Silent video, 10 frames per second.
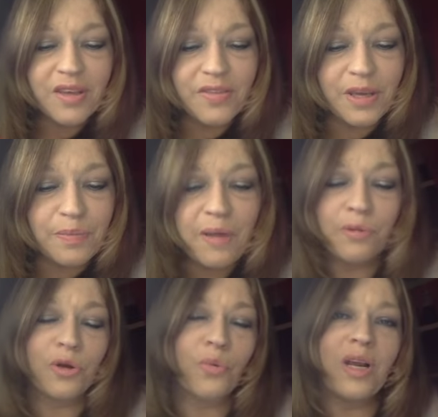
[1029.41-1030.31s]
then
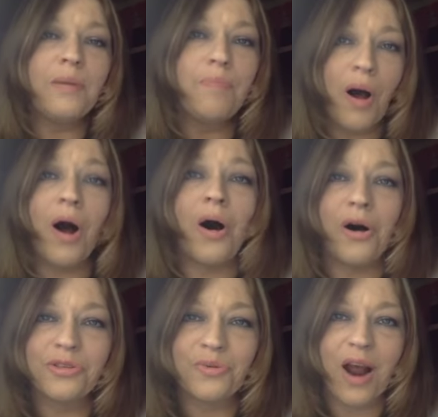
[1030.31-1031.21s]
people will read
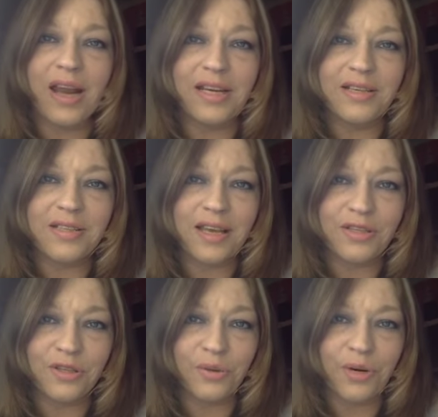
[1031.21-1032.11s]
Paul's writings
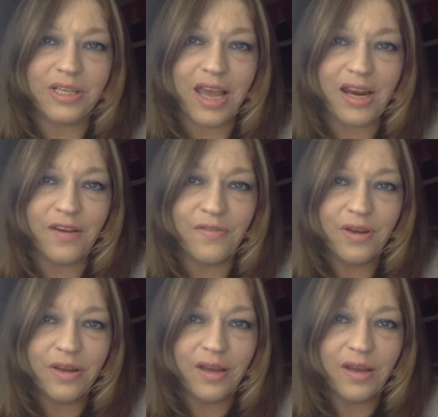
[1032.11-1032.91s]
as authoritative.